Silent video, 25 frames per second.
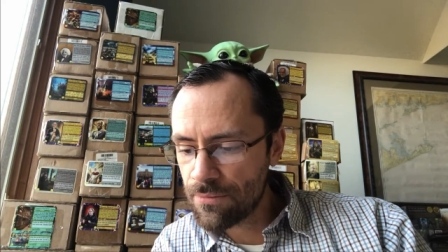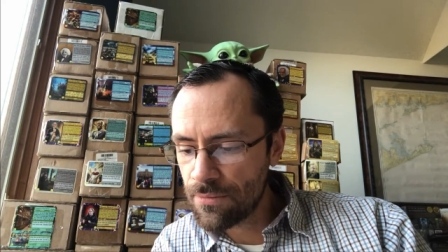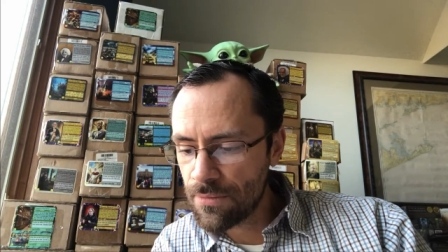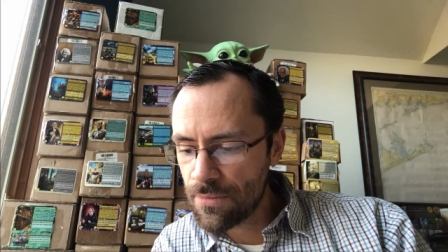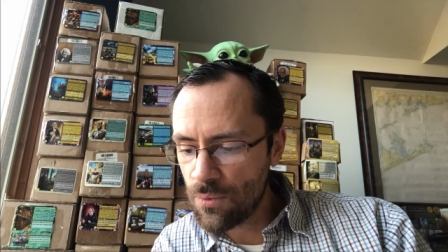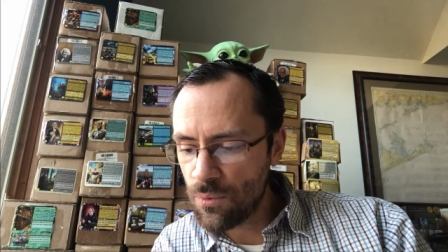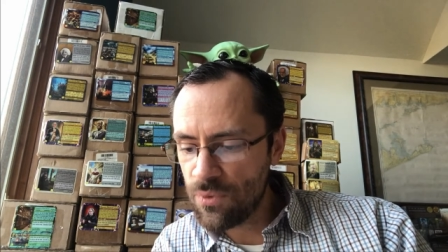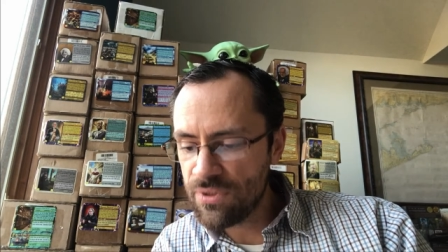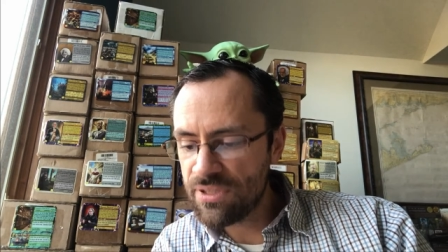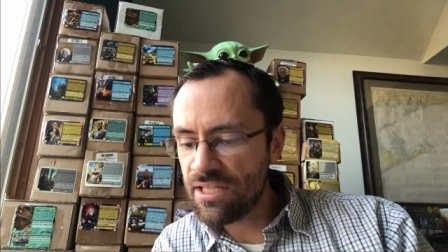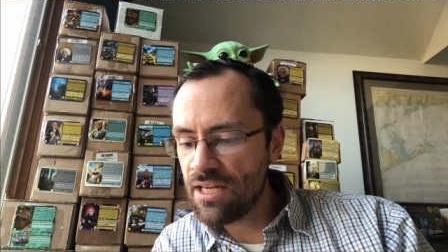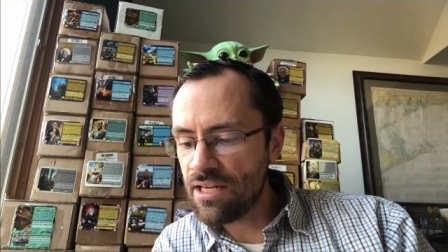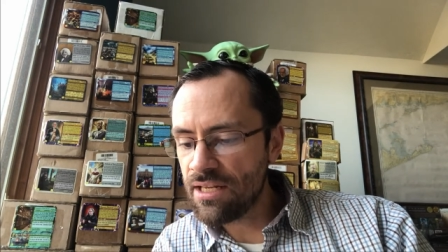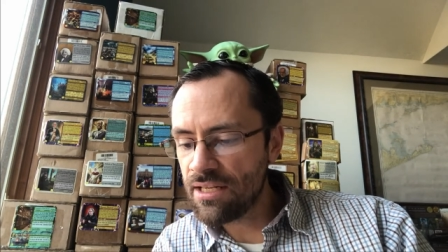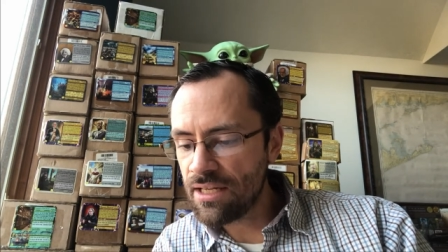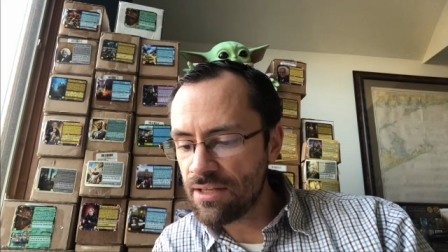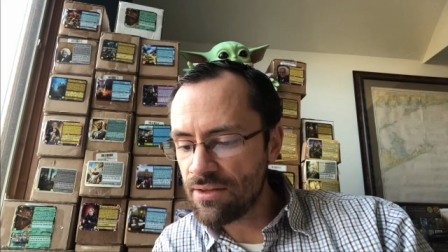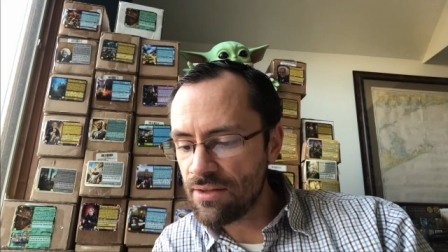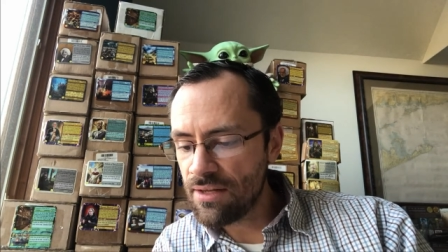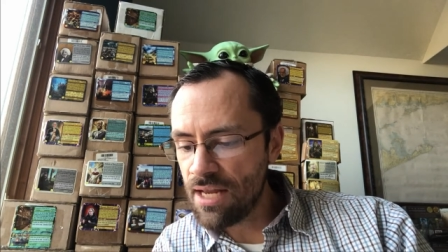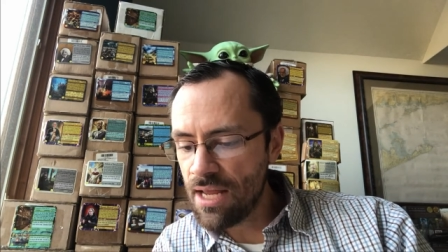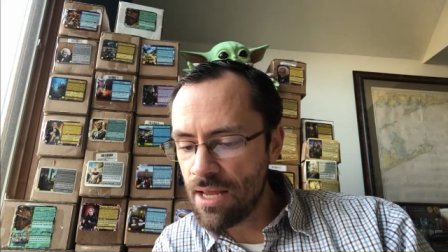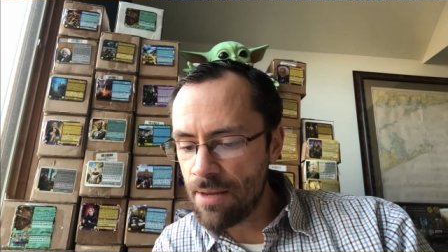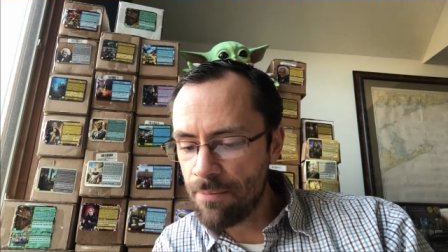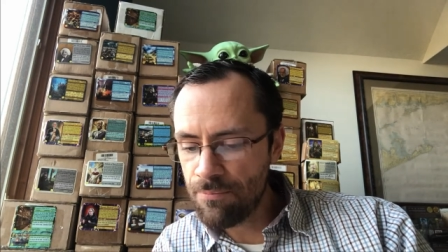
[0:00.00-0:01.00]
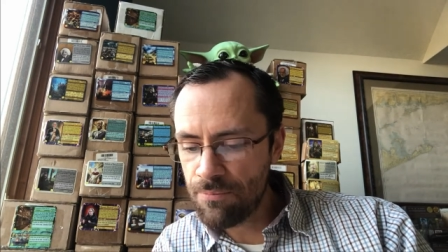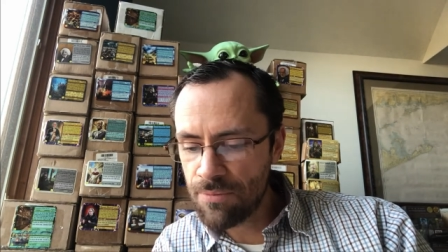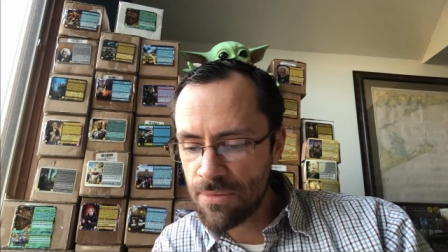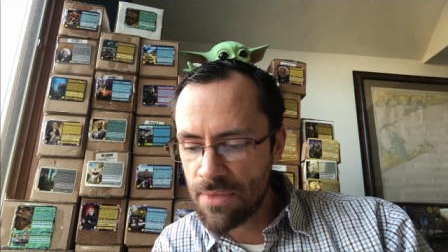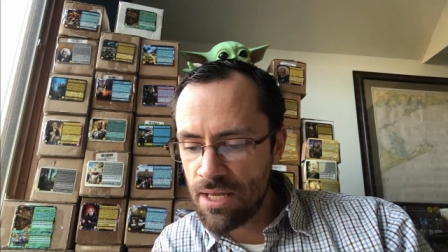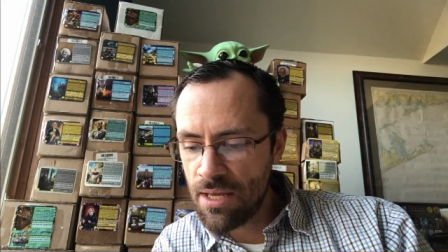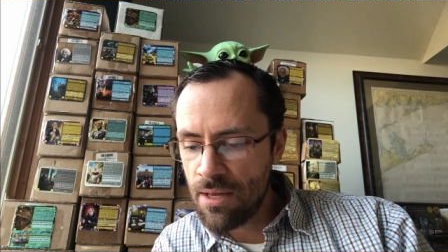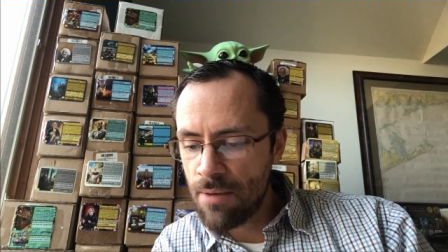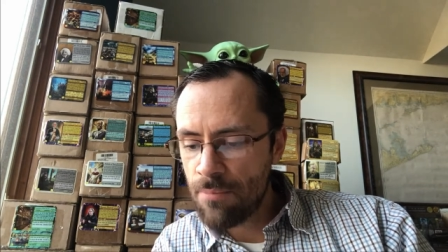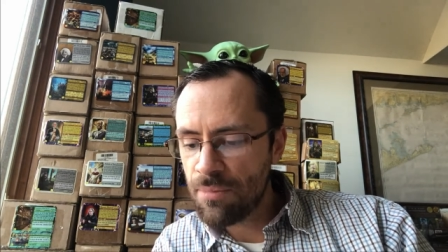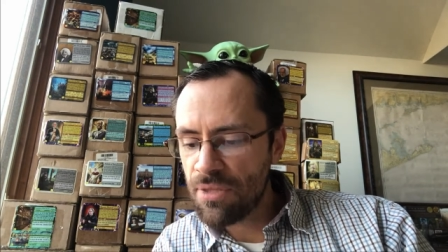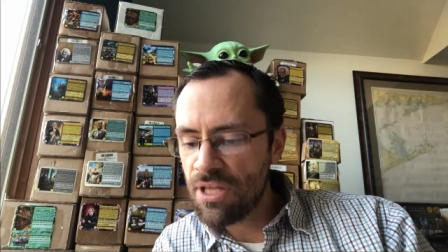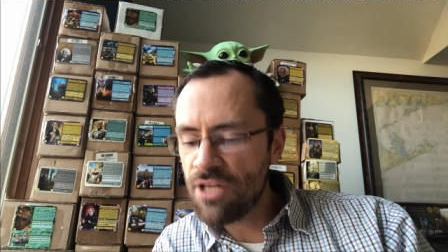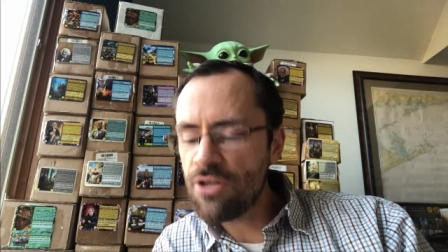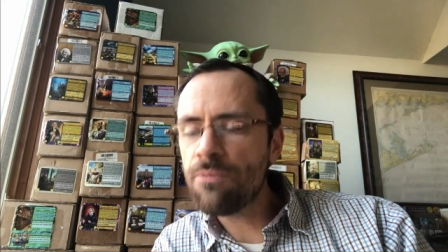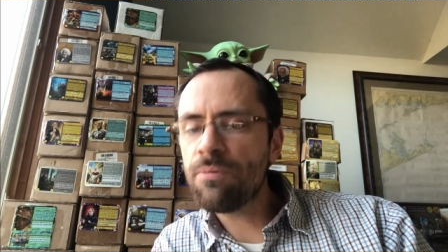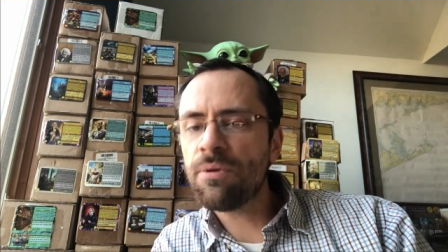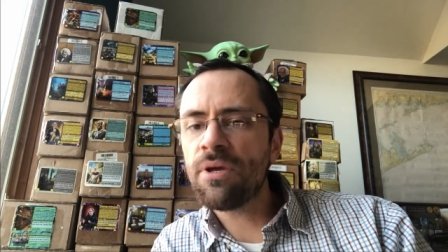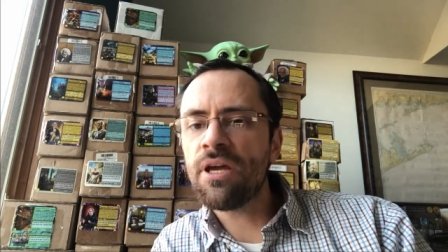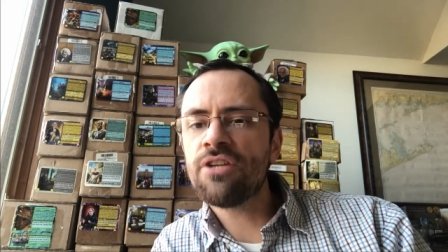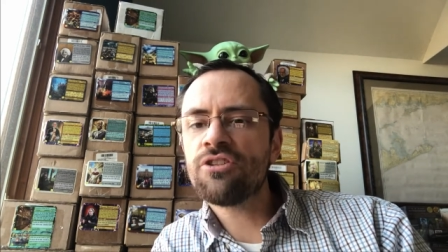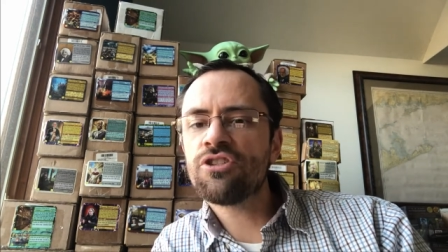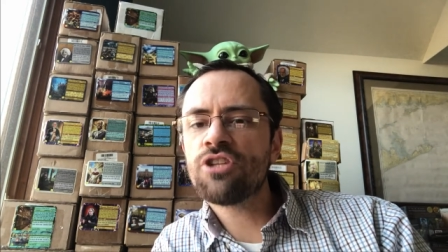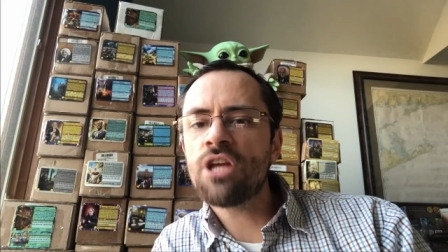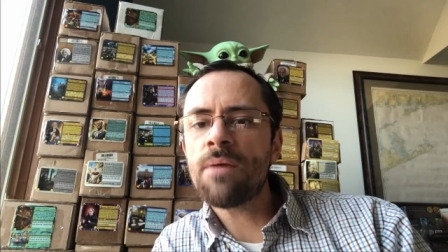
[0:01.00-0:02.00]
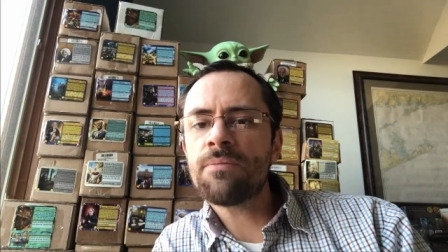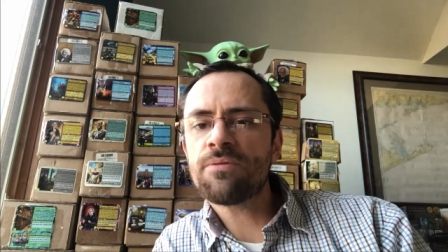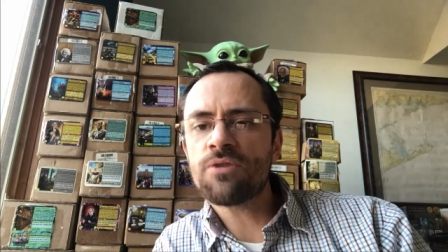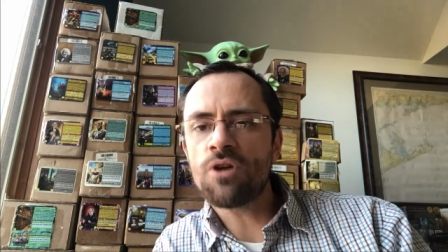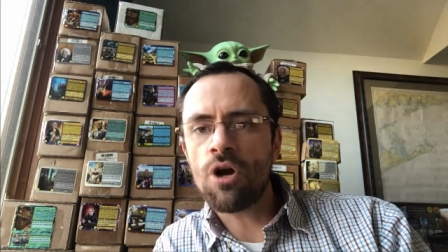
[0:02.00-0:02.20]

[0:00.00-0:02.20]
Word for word: which you didn't get the name, but then you played James